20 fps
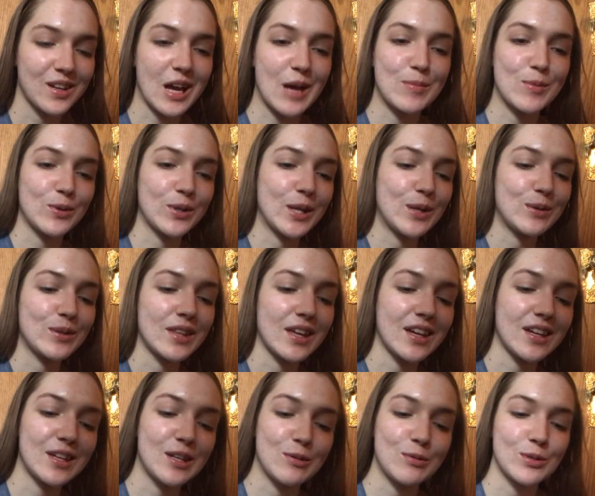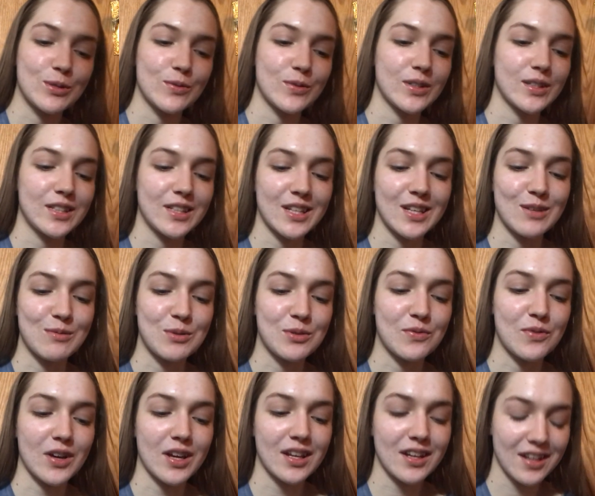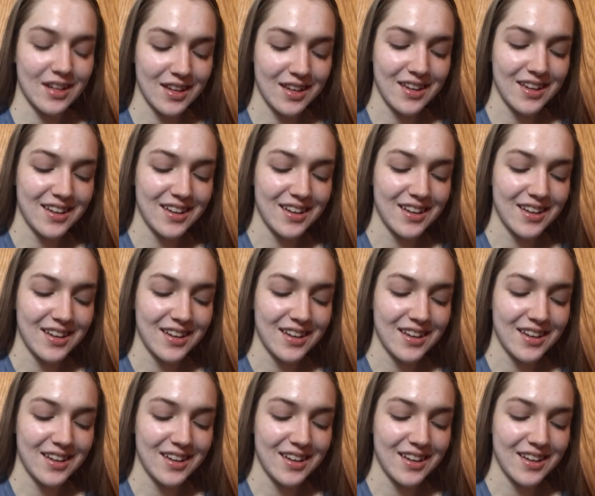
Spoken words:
I'm okay with that. It was fun. It was fine.